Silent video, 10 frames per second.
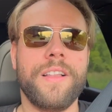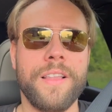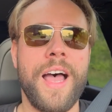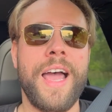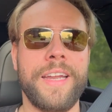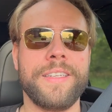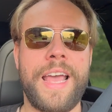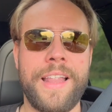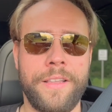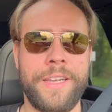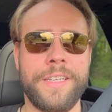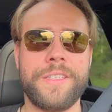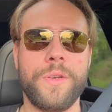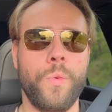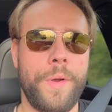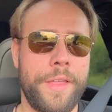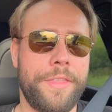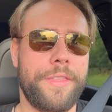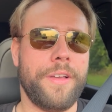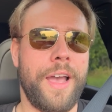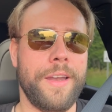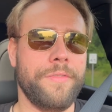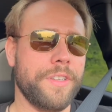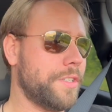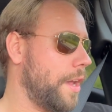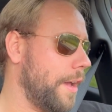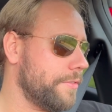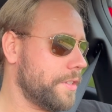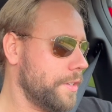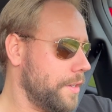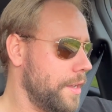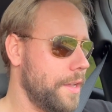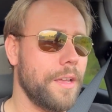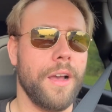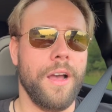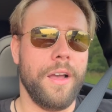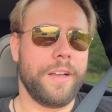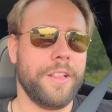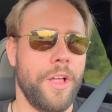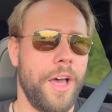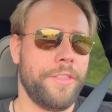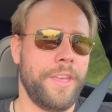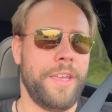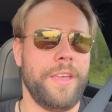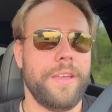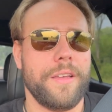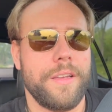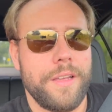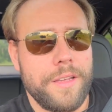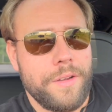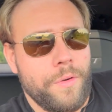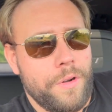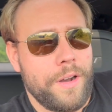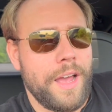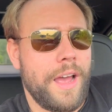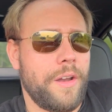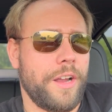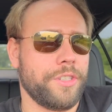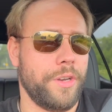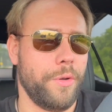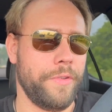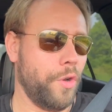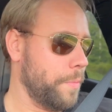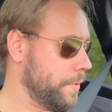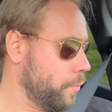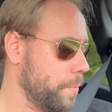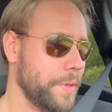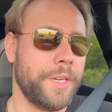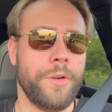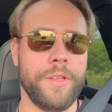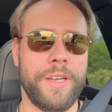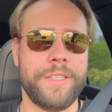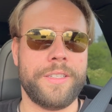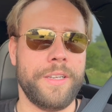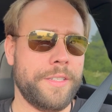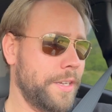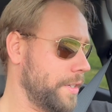lined at least with kind of the soft, clothy, or I actually don't even know what material this is.